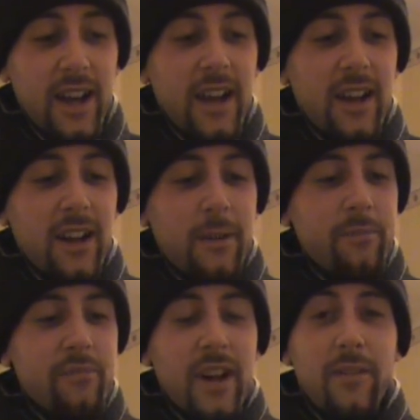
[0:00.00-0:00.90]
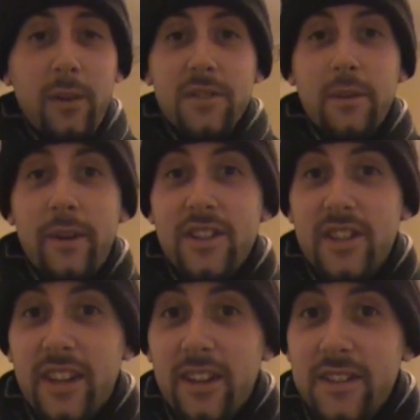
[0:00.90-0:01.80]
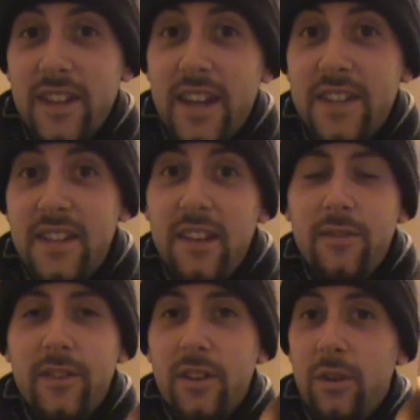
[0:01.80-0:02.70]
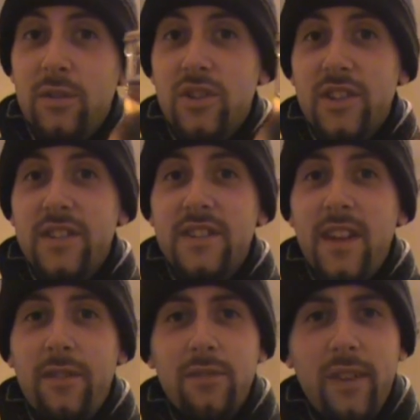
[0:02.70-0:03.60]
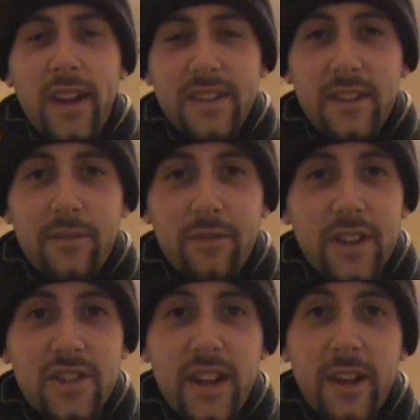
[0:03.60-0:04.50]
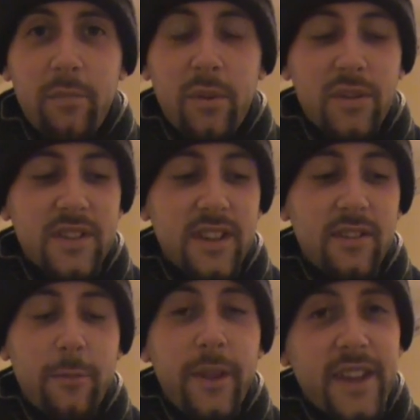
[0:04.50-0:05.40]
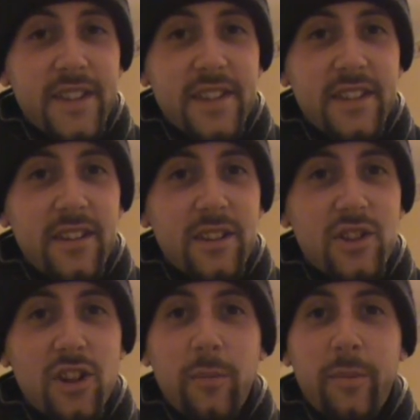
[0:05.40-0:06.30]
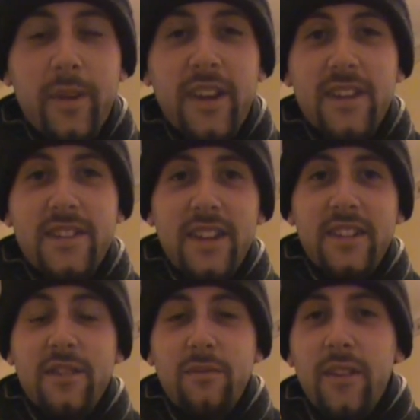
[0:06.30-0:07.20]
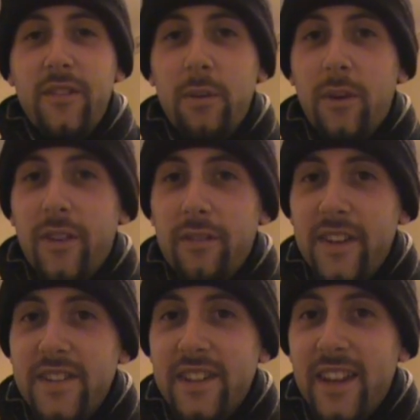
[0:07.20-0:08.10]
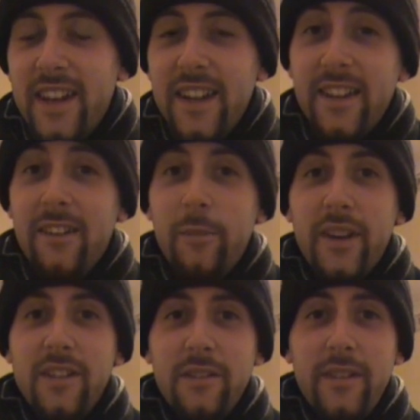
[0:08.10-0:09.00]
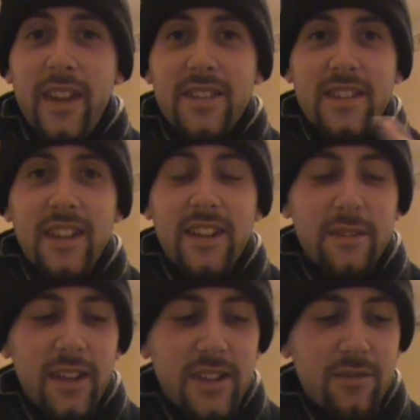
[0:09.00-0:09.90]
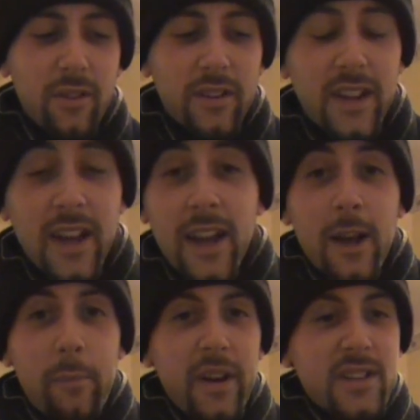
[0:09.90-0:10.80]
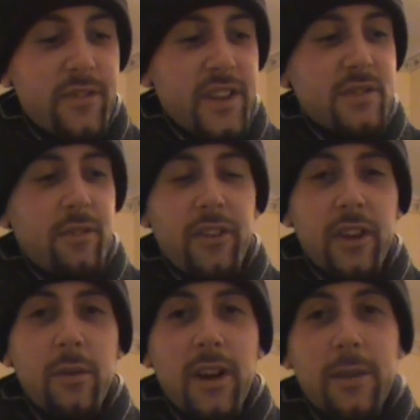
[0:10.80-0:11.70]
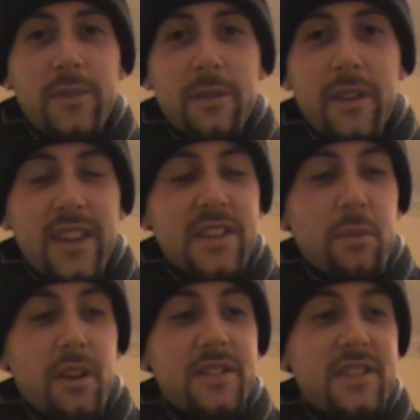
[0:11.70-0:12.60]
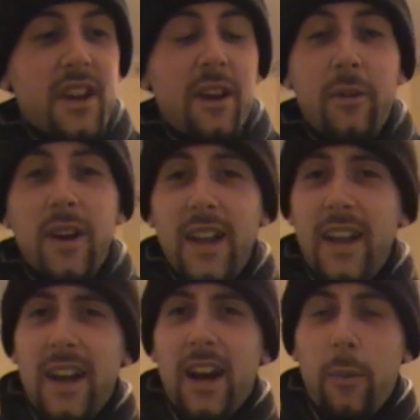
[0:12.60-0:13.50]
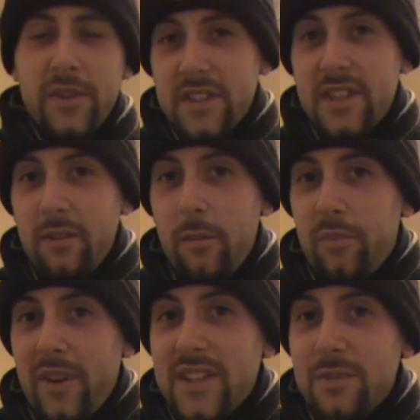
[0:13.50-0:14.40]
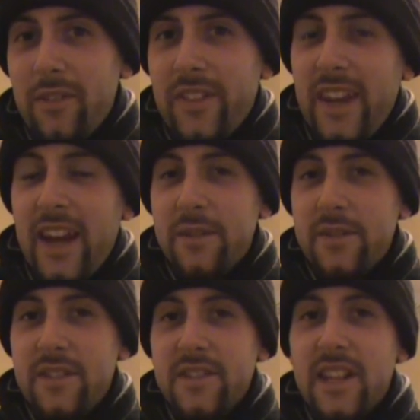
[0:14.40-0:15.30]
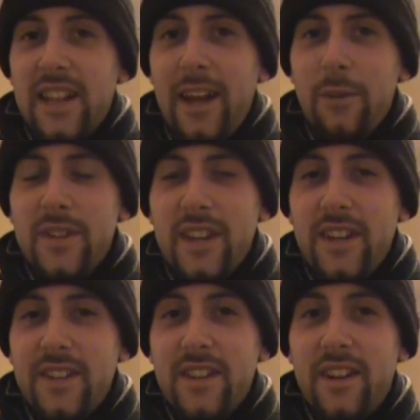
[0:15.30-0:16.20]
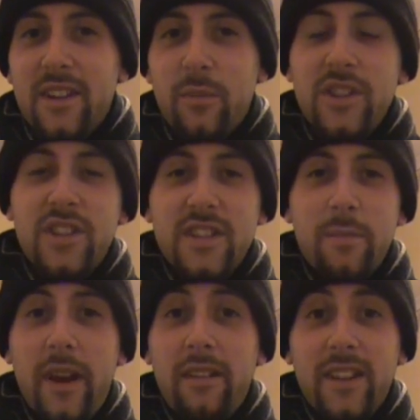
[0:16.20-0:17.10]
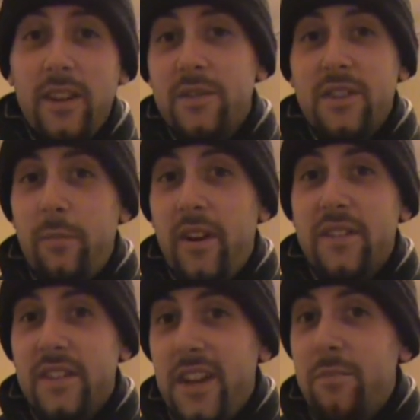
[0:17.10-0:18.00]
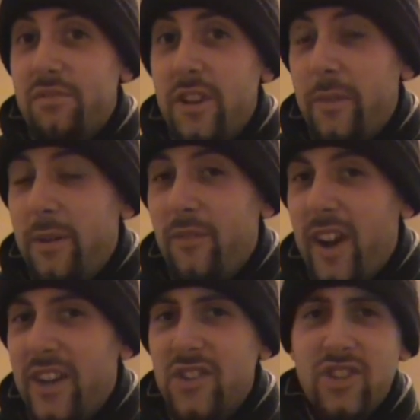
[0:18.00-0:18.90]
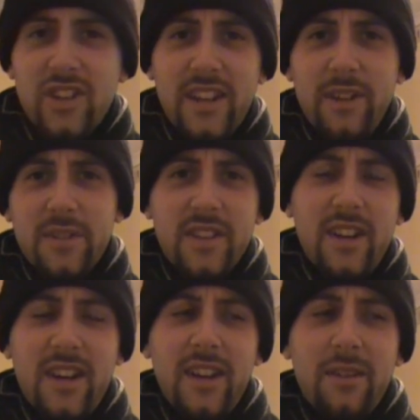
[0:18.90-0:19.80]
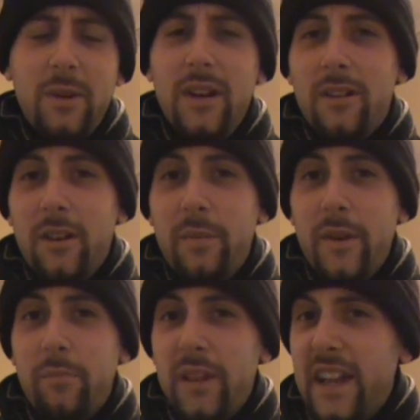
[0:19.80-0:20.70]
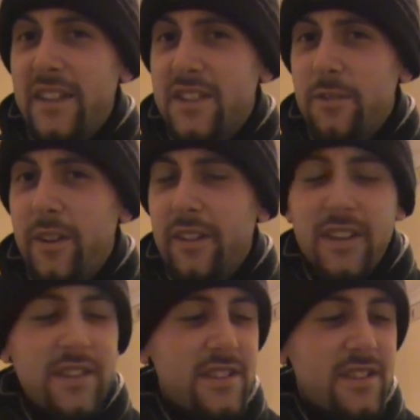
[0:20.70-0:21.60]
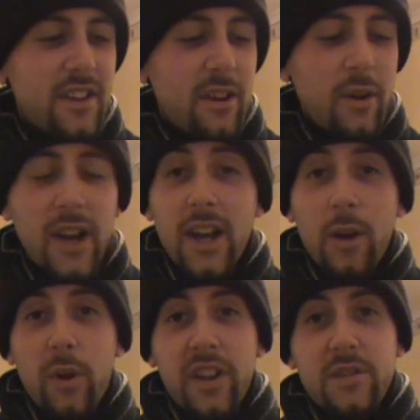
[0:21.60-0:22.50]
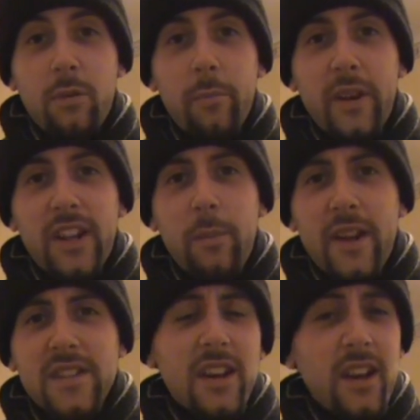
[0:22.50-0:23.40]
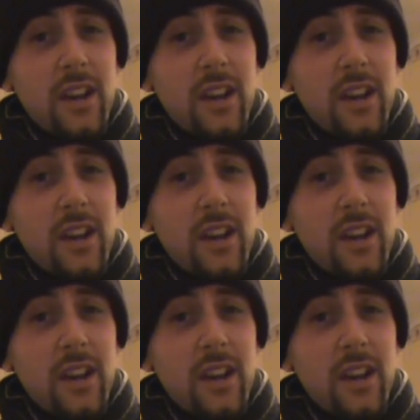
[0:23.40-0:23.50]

Um, I've also actually got a Sandford Orchards Devon Red in the fridge that I bought uh, from the Essex Cider Shop because he did a review of it recently and I'll be doing that a little later on. But for this review, I'm doing this one, so... I wasn't too impressed with the Adelson's Cloudy cider, which is apparently also part of their premium range, and it was, uh, well, a bit bland to be honest, so will this one be any better?